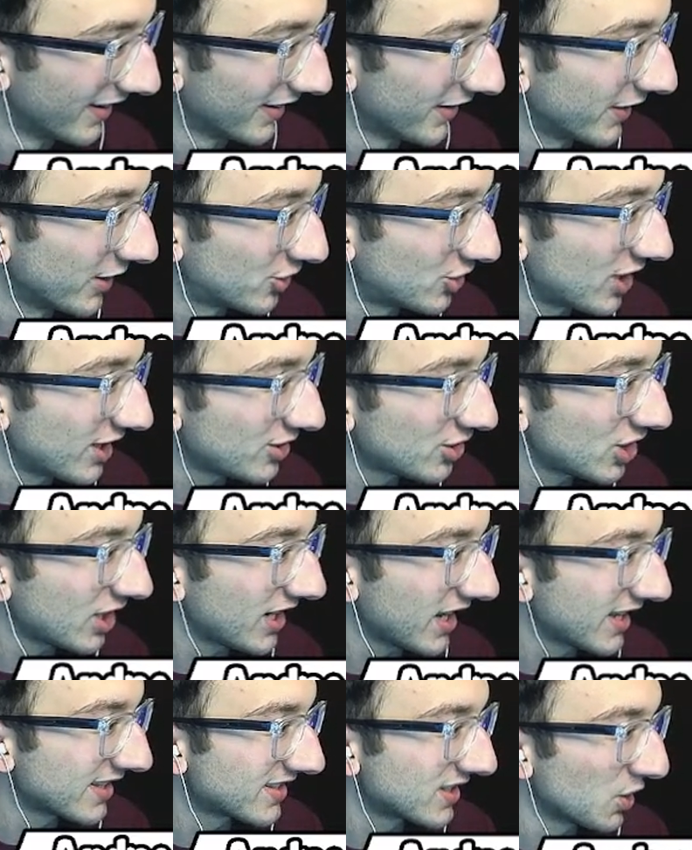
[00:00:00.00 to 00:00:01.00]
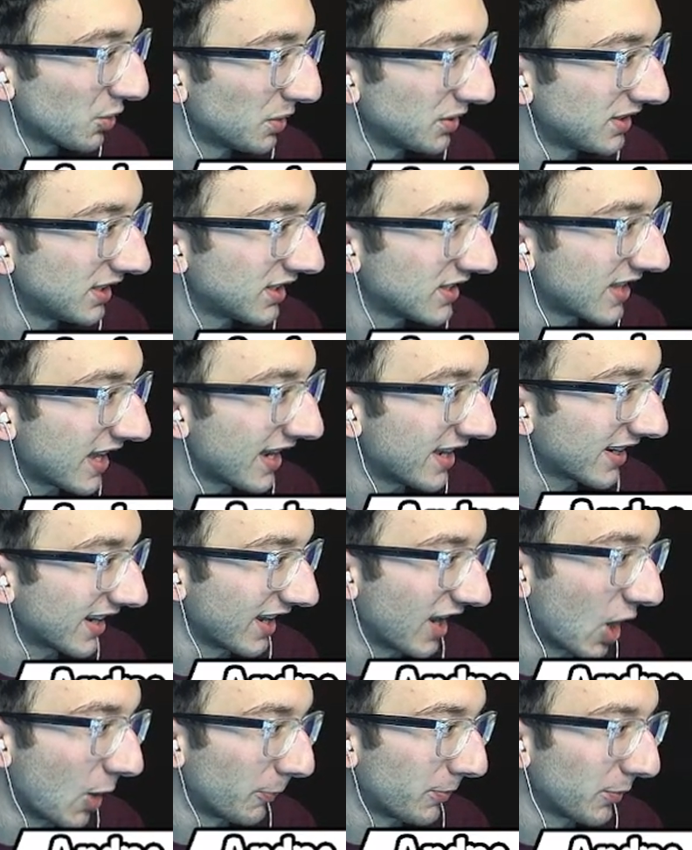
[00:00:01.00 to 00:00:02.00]
The cheat sheet is the only thing that can
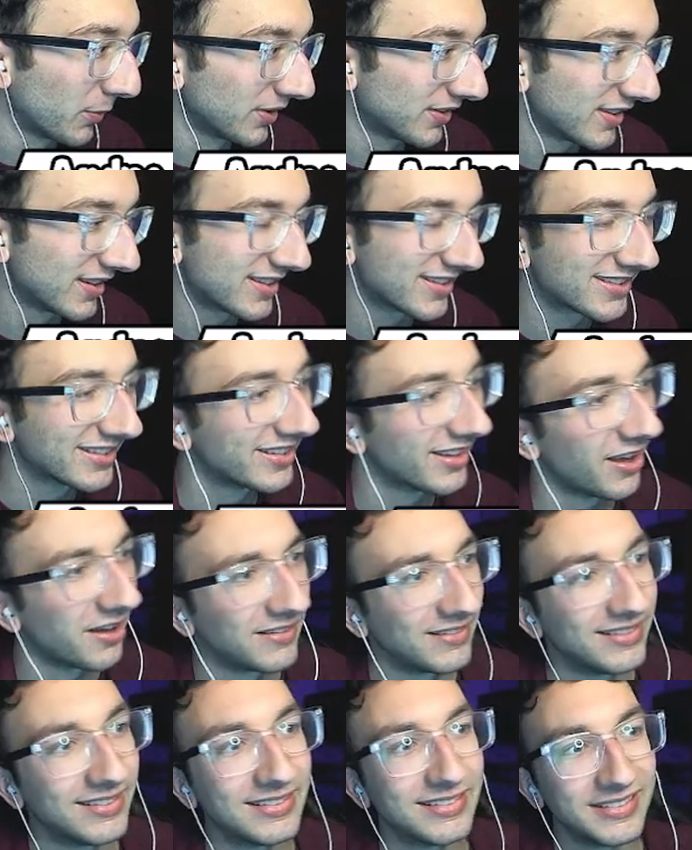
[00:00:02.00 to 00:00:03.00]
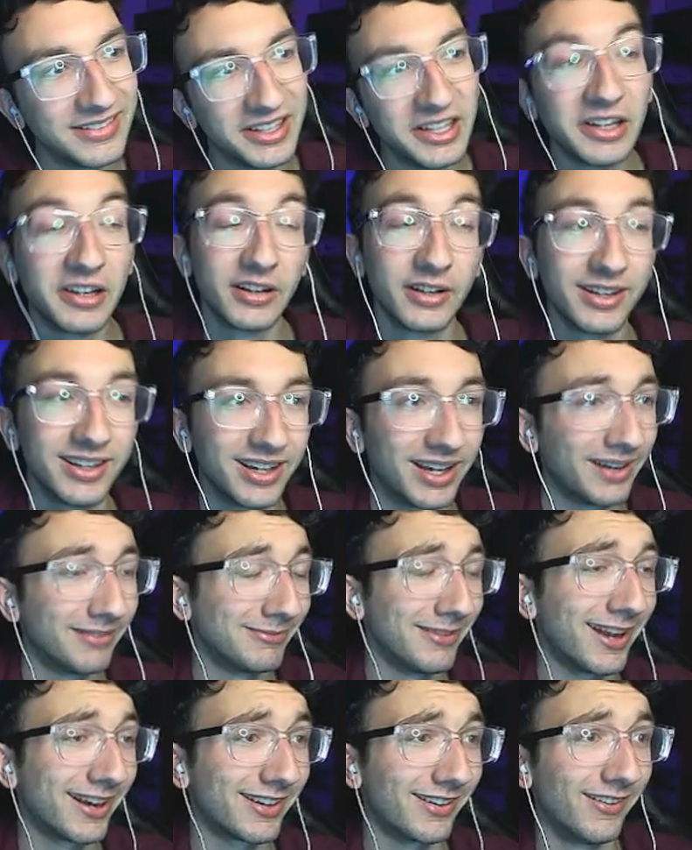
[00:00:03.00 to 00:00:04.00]
help you with this. I'm
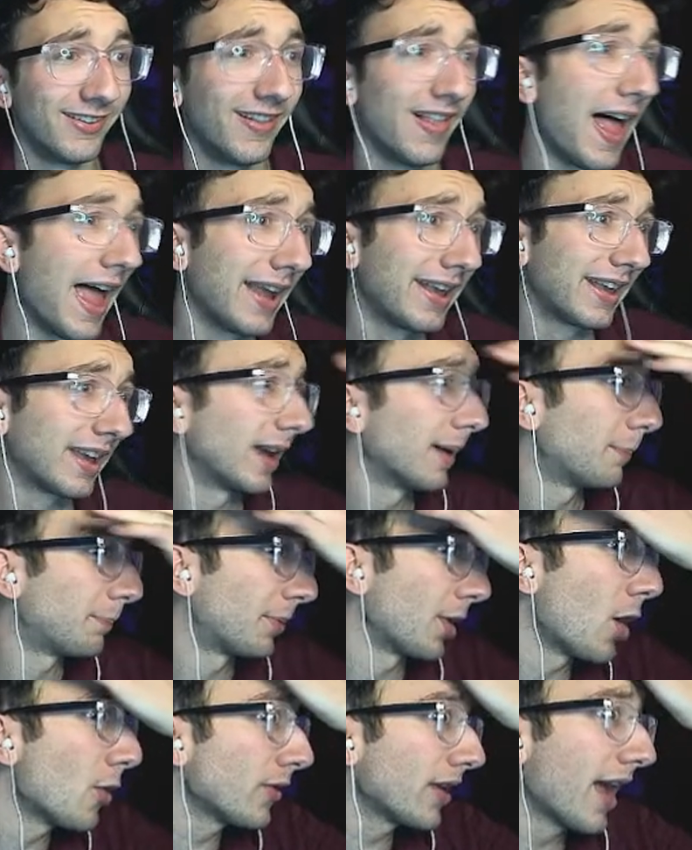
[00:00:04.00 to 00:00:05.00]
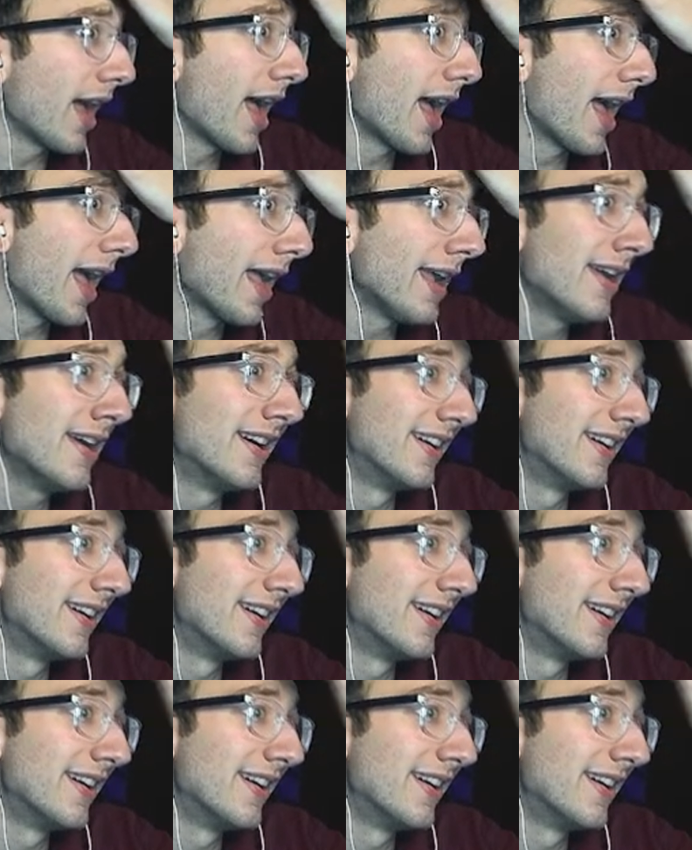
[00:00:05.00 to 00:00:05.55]
not gonna like it, but okay.